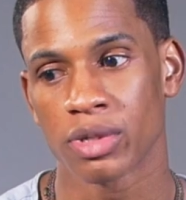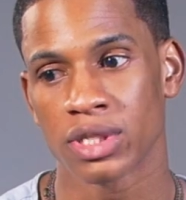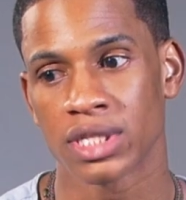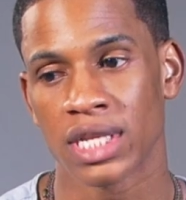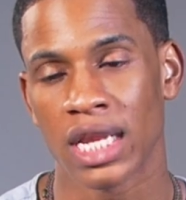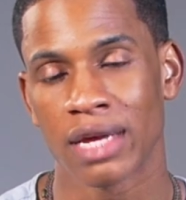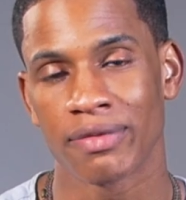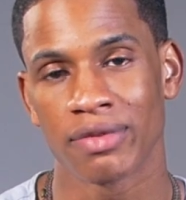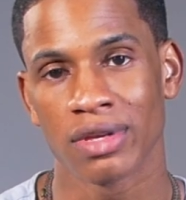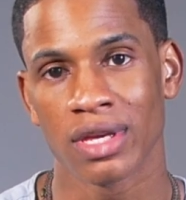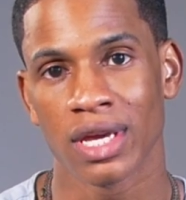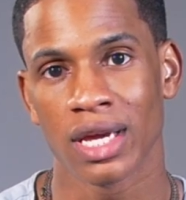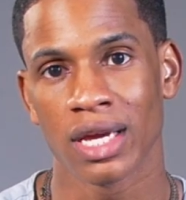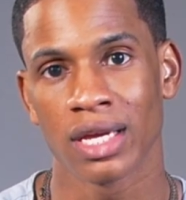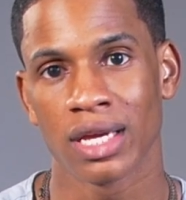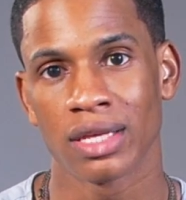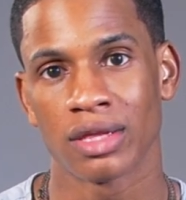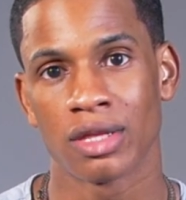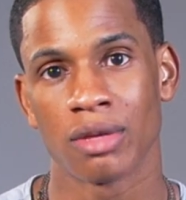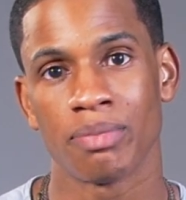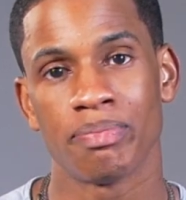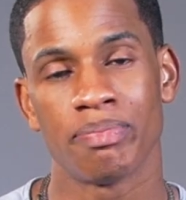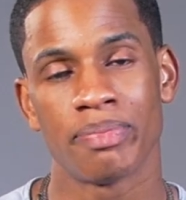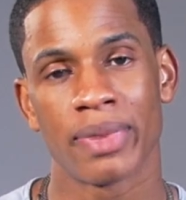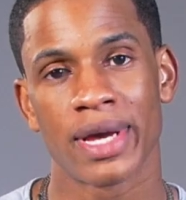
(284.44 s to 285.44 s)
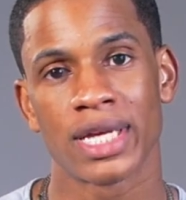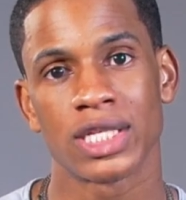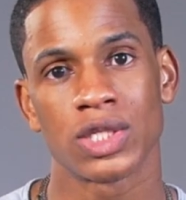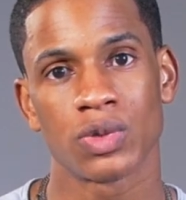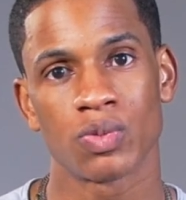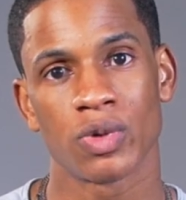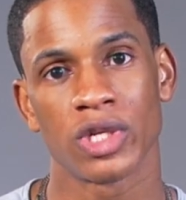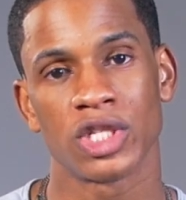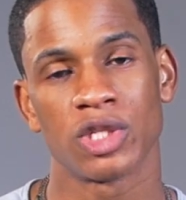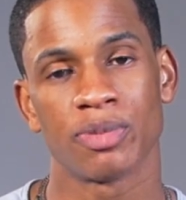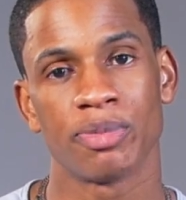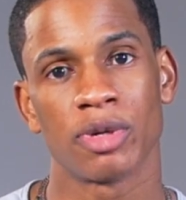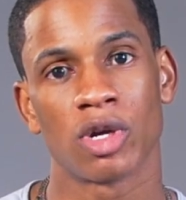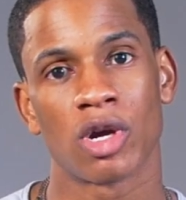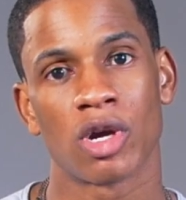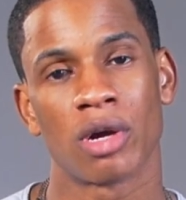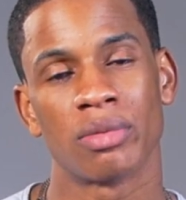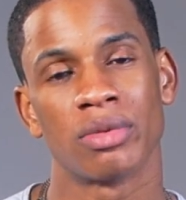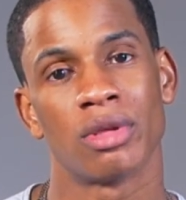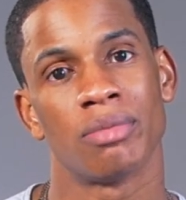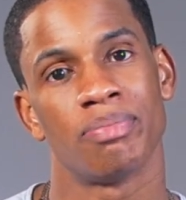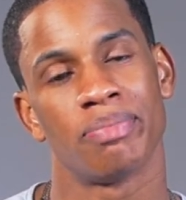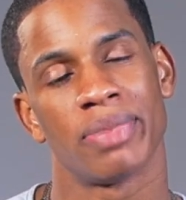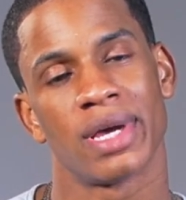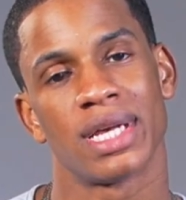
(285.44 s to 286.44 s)
us navigate the best way to
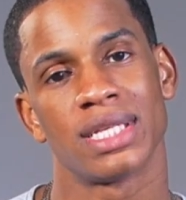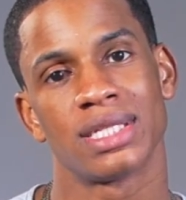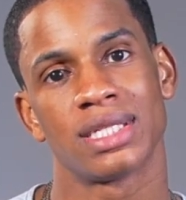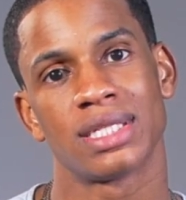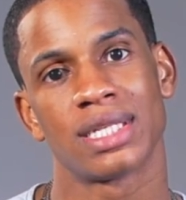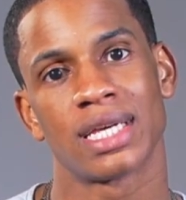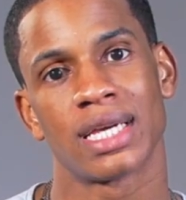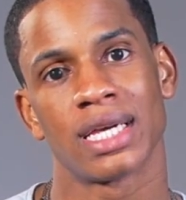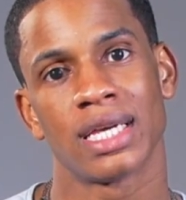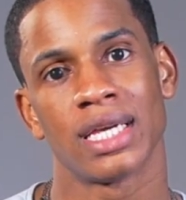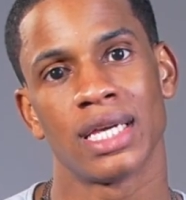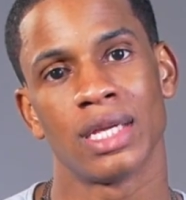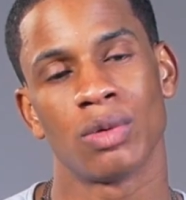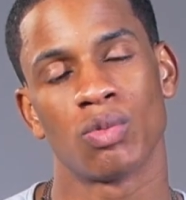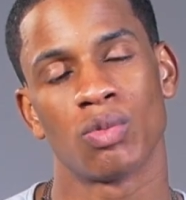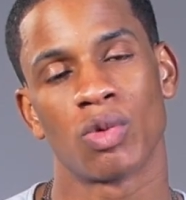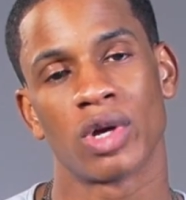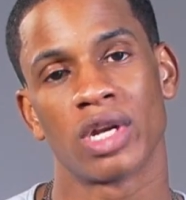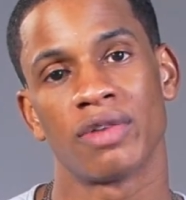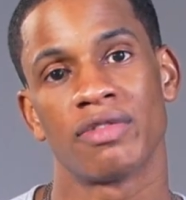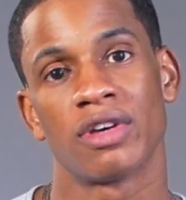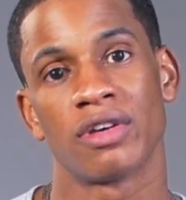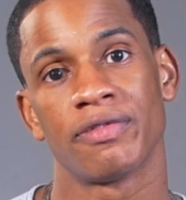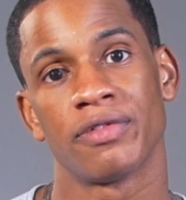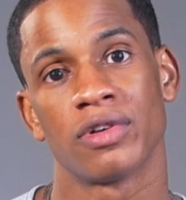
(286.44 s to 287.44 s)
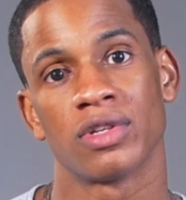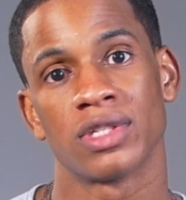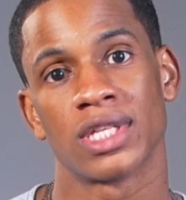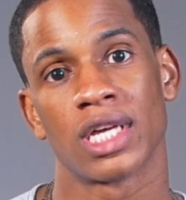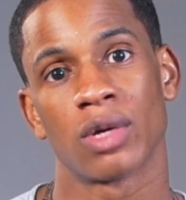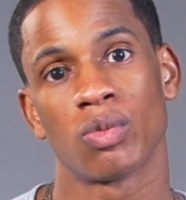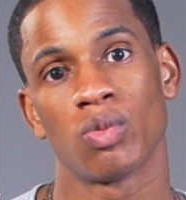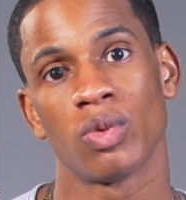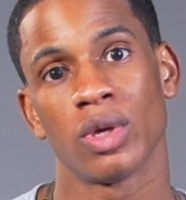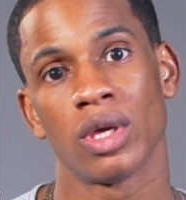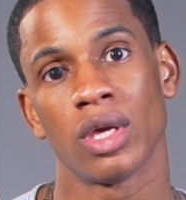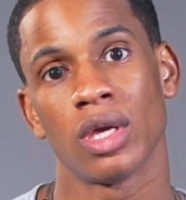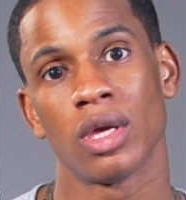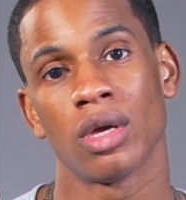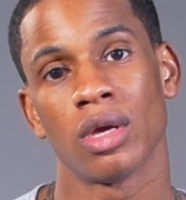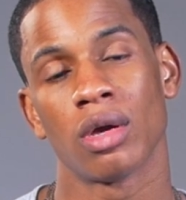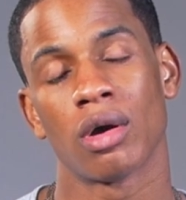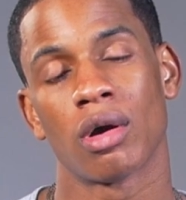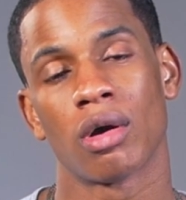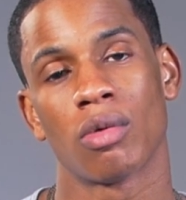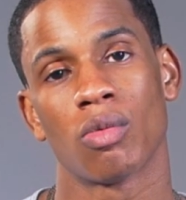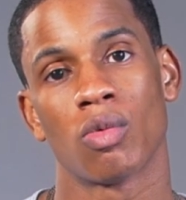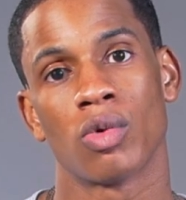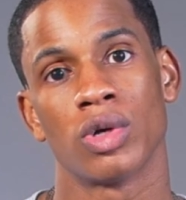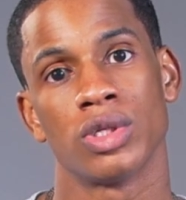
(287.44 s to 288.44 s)
become the best in whatever field that we
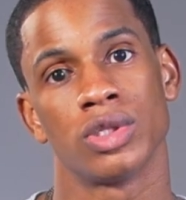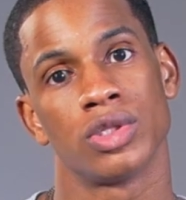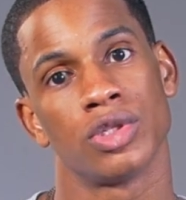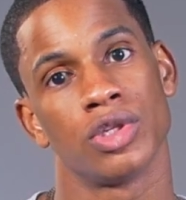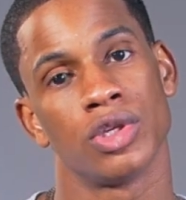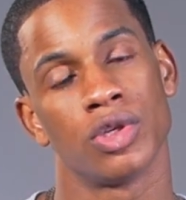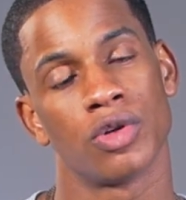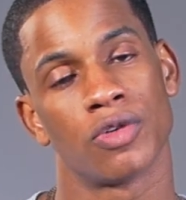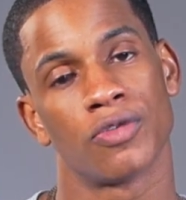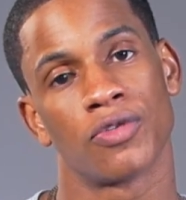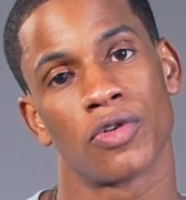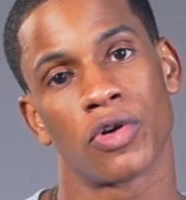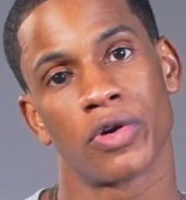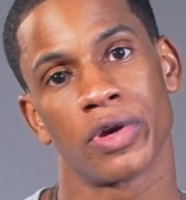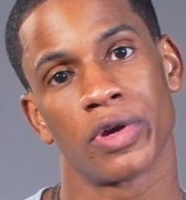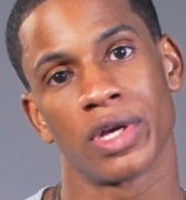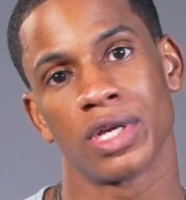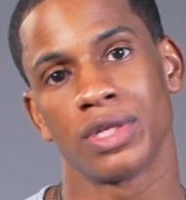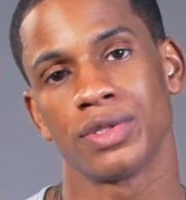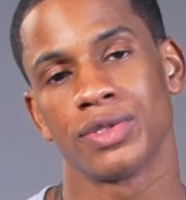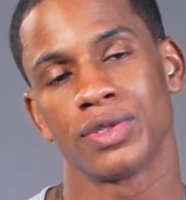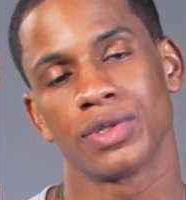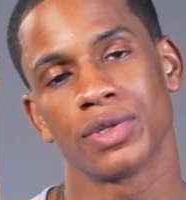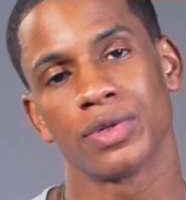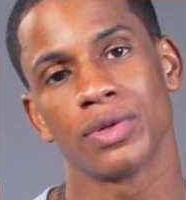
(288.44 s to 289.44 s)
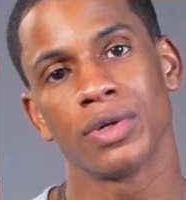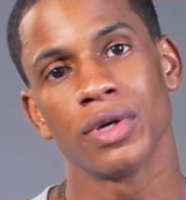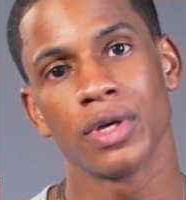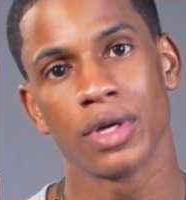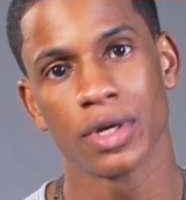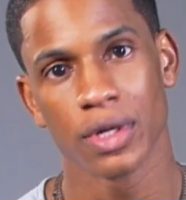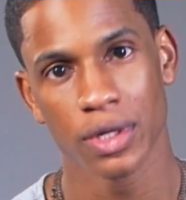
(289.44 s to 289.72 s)
want to, foray into.